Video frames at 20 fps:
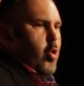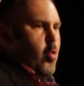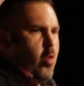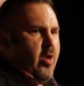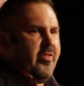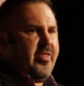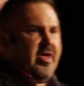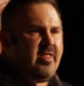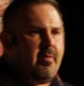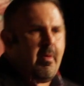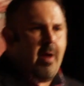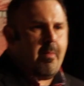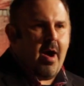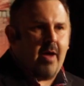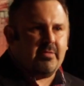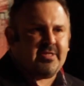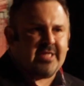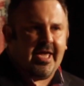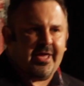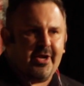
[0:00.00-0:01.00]
one thing that my
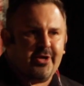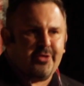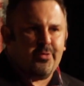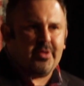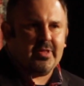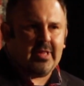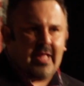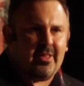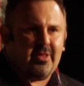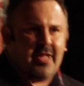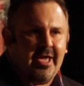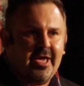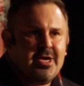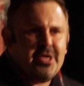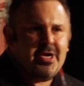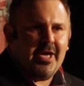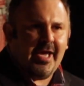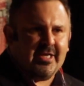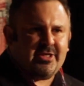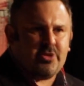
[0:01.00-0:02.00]
mom's taken to doing lately
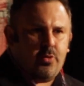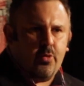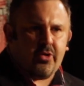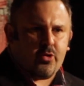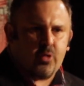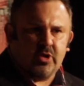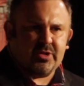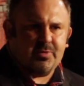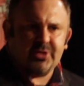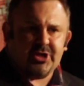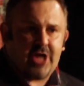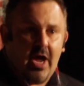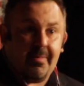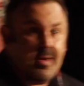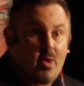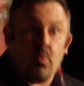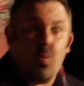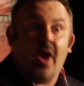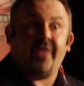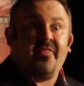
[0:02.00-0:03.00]
is doing her Christmas
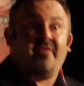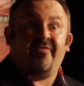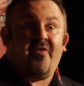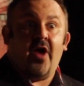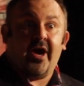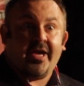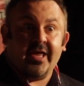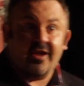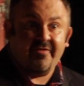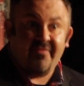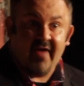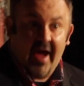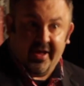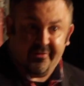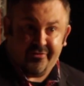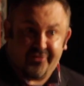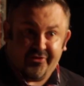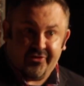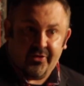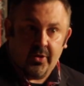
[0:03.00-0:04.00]
shopping way the fuck in
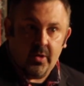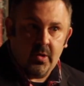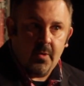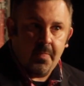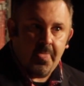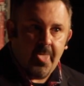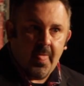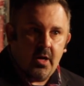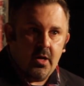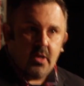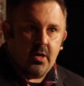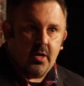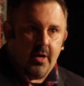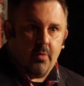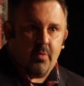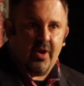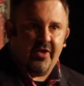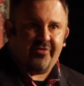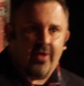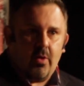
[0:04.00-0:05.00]
advance. And
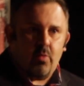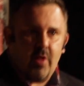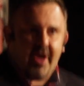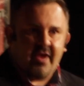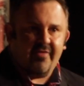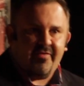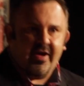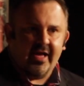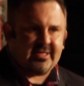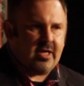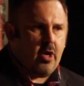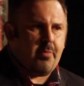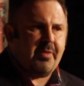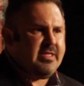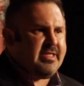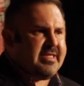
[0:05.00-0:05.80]
when I say way in advance, I don't mean